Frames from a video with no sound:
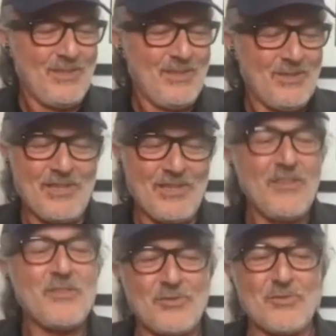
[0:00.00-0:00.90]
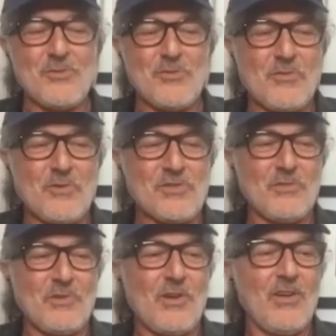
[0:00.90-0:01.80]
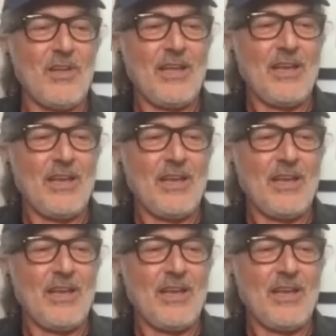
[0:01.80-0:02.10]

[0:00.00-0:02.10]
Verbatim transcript: you're telling the truth first of all,